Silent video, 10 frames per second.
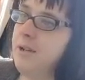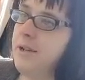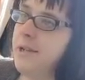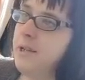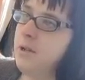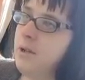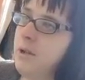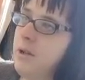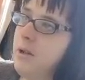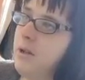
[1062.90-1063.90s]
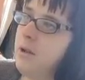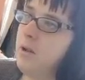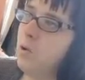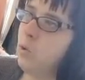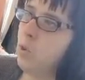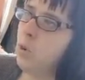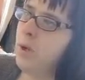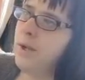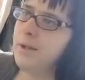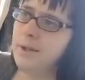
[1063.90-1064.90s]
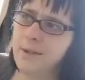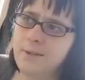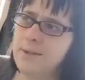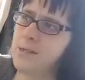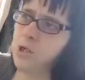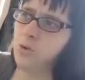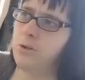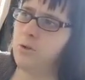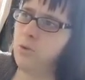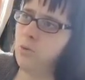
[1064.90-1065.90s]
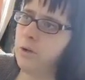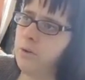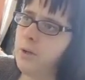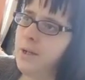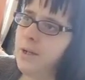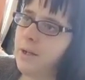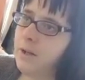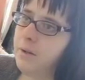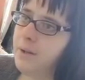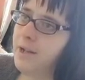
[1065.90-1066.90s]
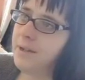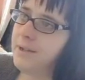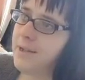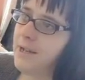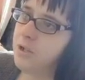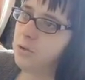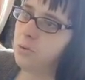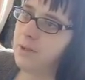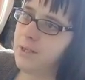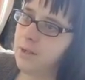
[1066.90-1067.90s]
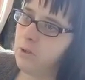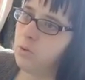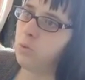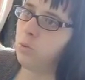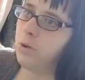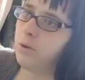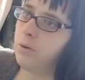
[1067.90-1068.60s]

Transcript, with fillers: I need to, that statue is cool though. That statue is cool though.